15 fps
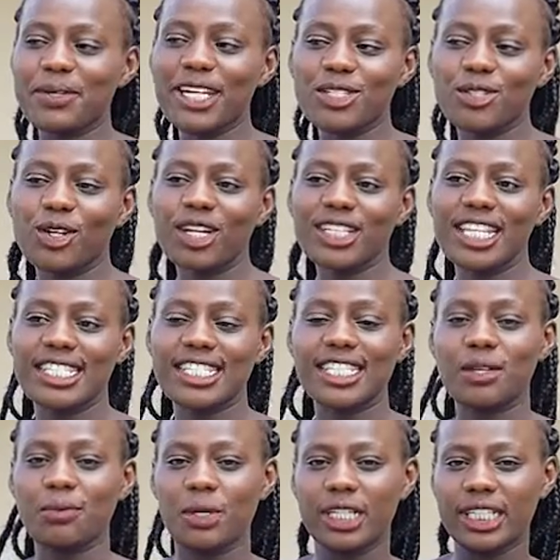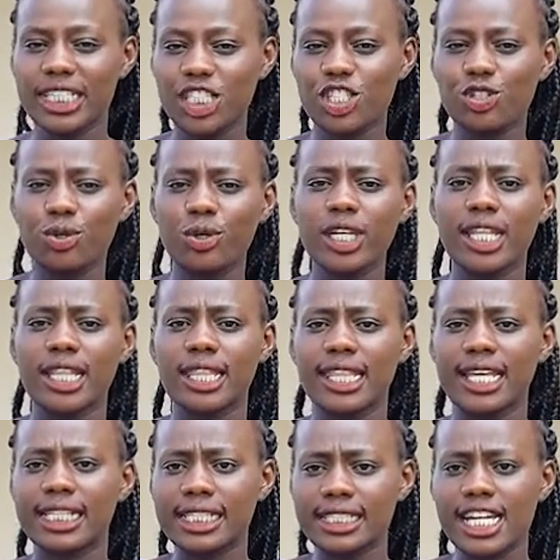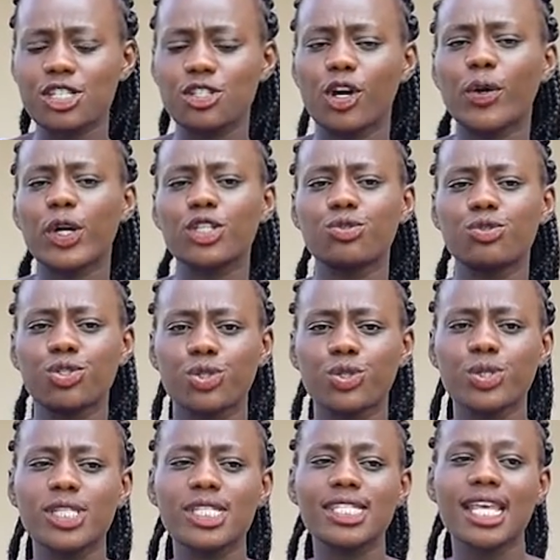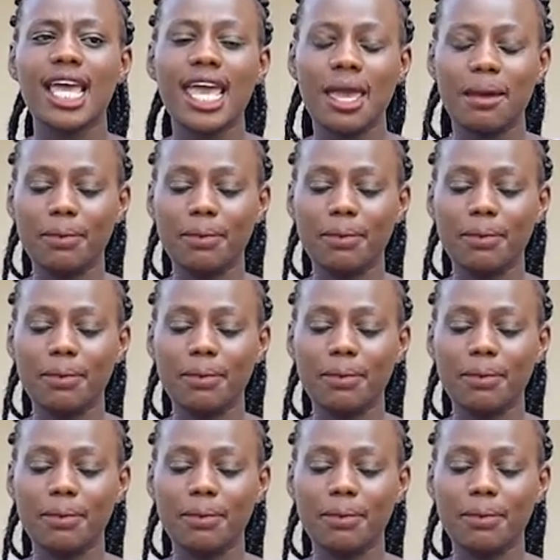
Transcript: pray to God that He will lead you in the leaders you're going to choose,